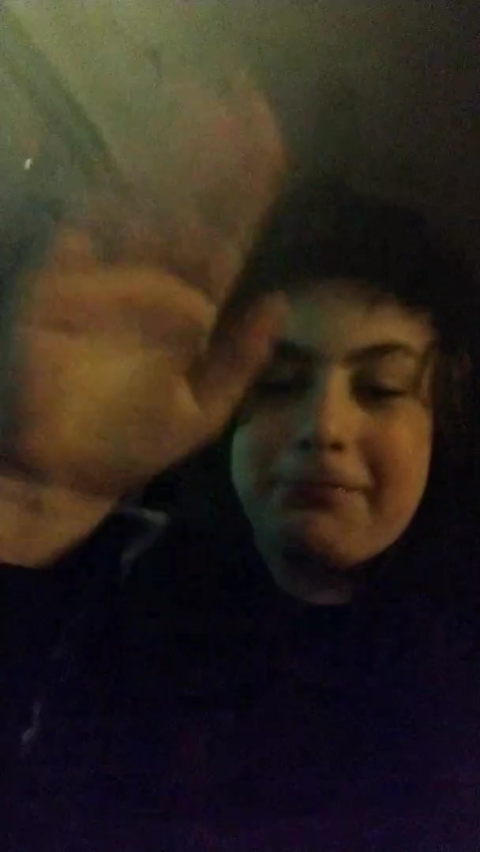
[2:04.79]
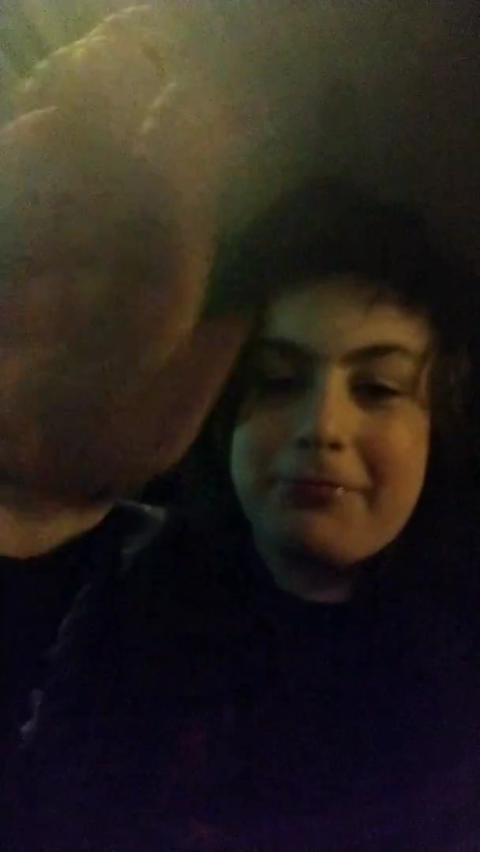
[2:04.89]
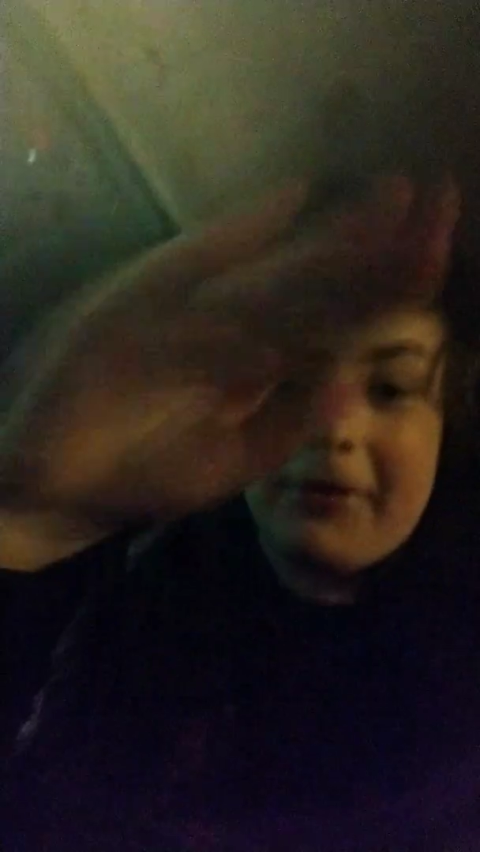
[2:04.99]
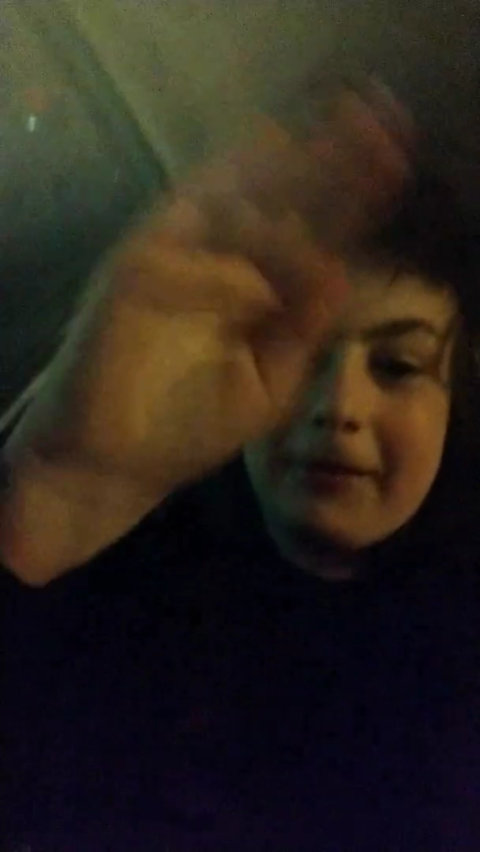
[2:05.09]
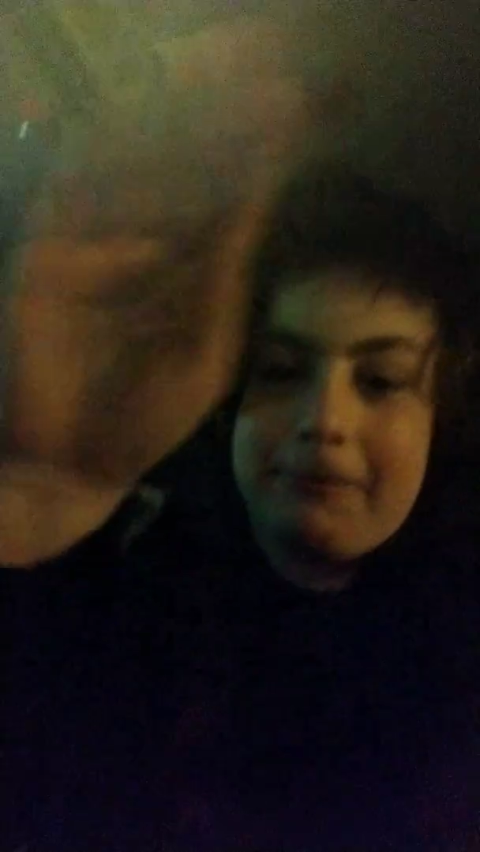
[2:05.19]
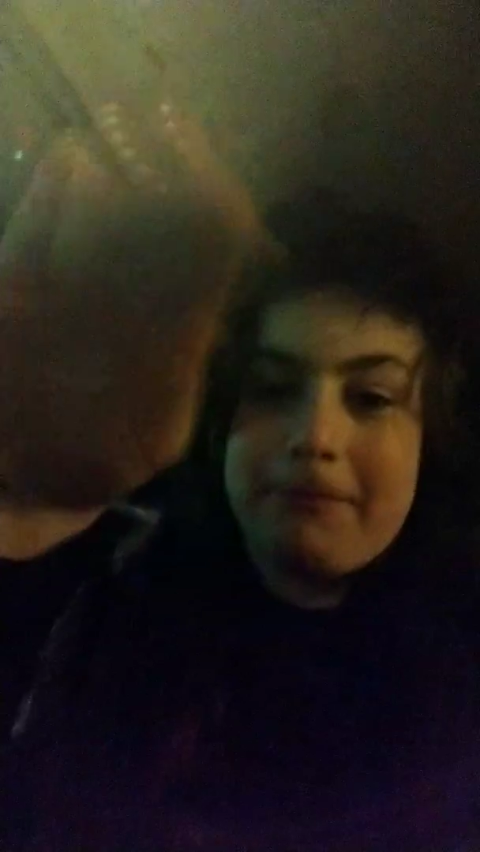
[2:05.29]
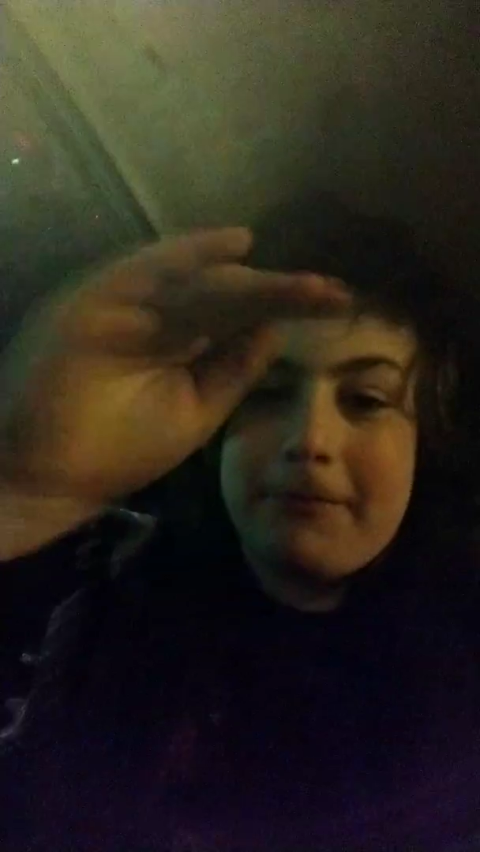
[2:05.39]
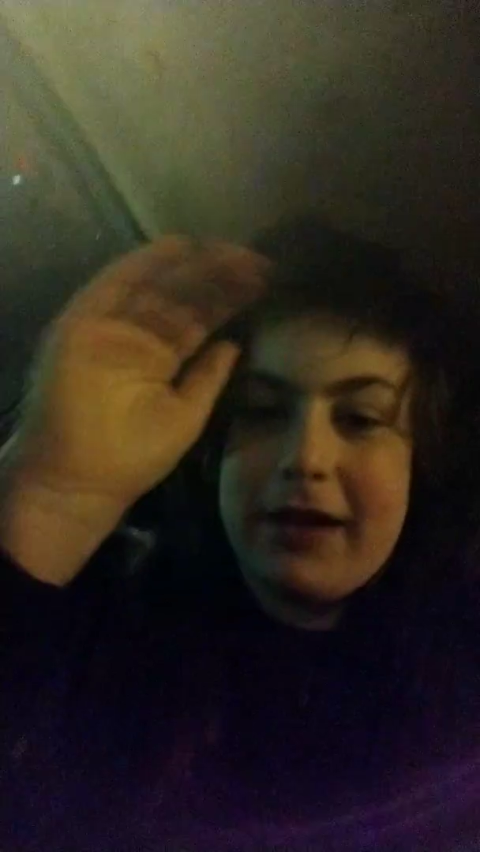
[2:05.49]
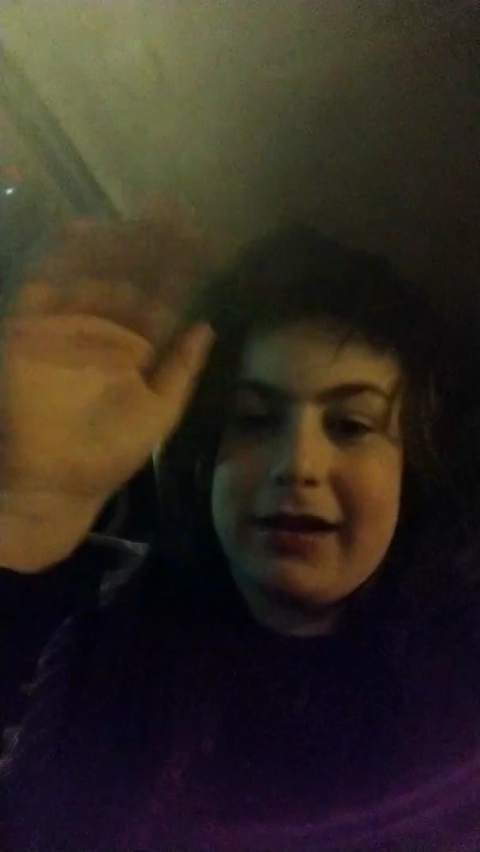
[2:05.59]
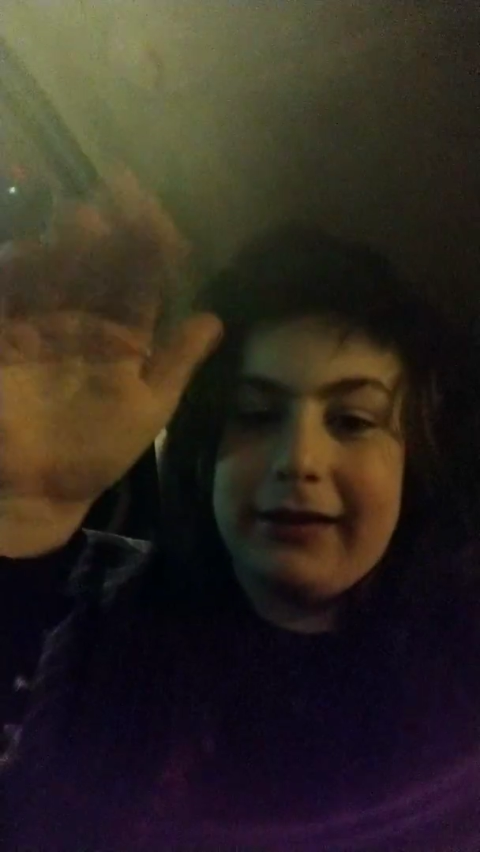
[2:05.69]
put
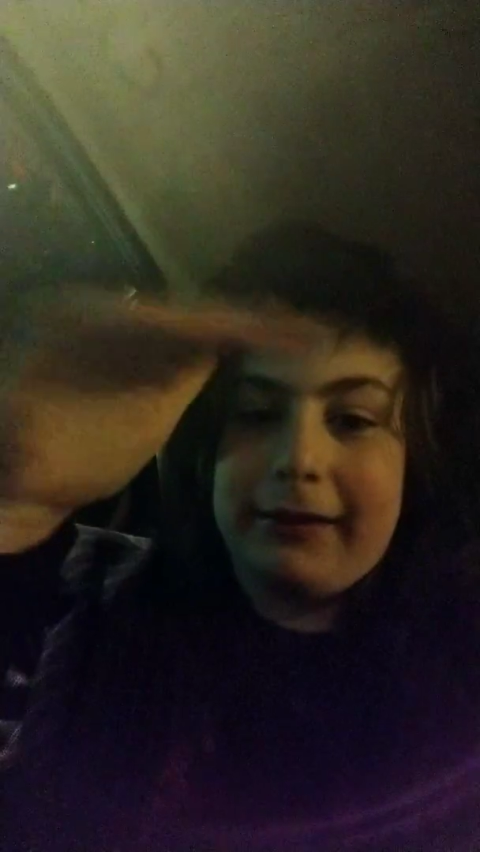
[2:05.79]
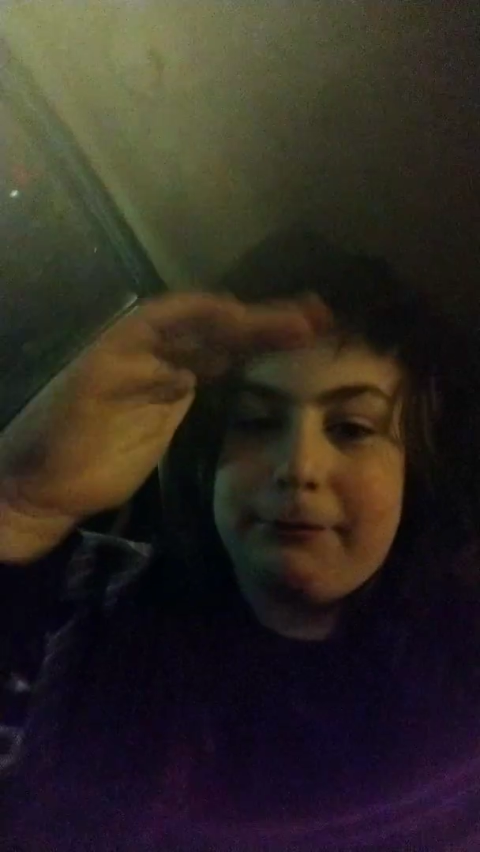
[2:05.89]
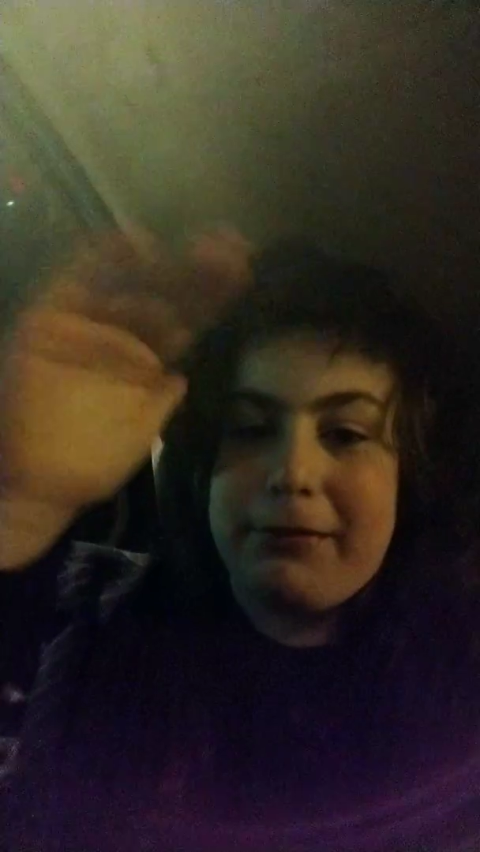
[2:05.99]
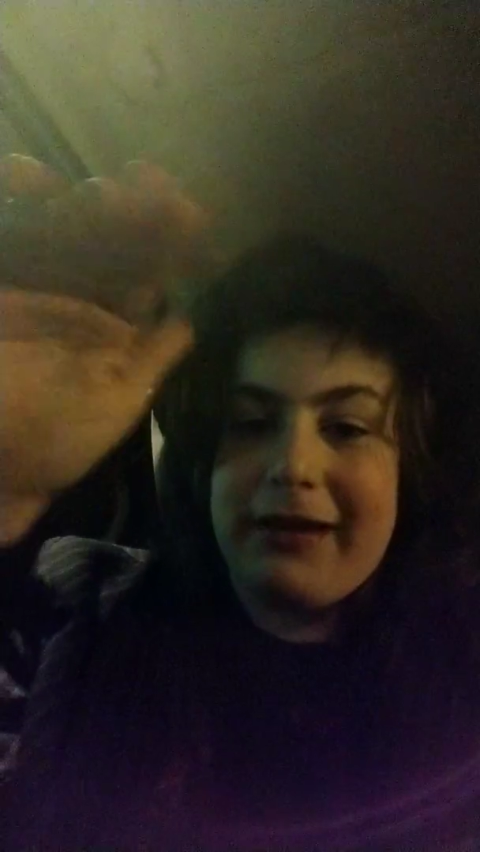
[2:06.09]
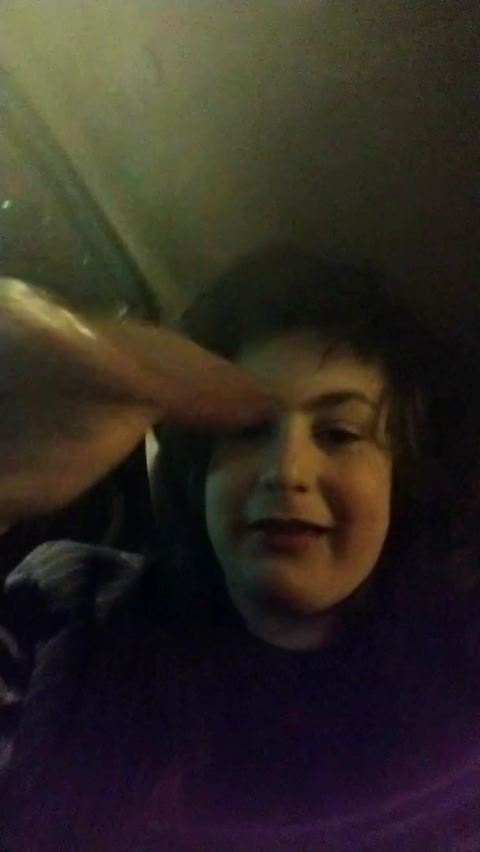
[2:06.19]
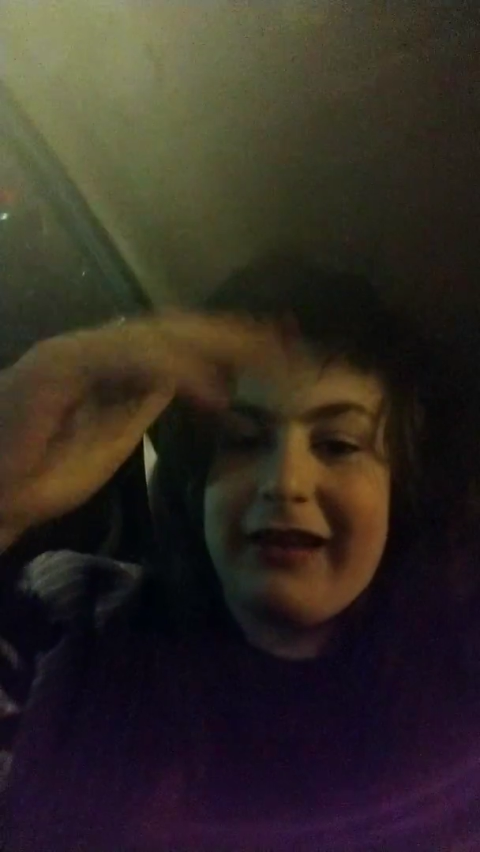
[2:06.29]
and like pet